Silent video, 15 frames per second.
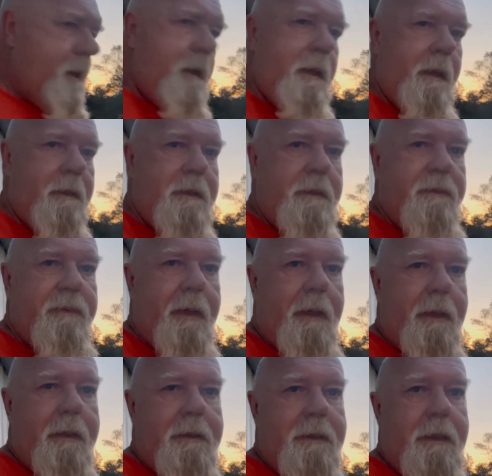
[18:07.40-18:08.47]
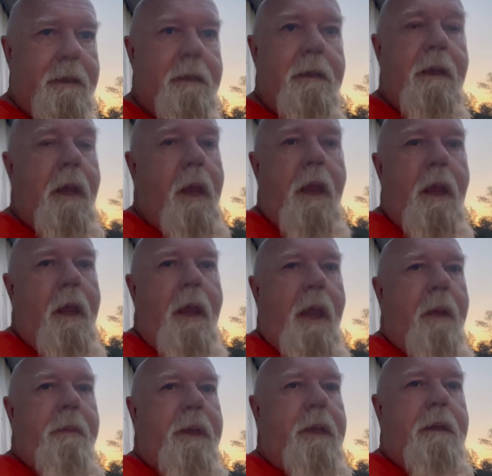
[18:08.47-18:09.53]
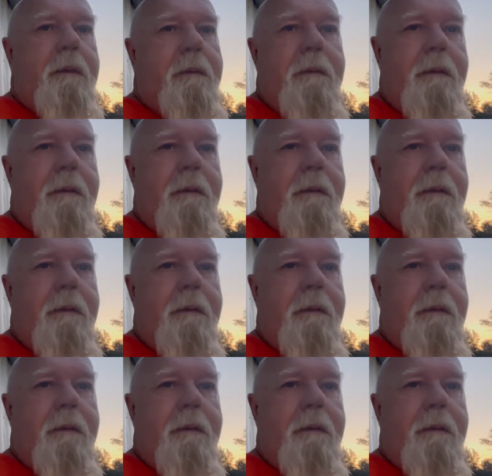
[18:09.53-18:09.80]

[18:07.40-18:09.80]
it just finally said, I mean,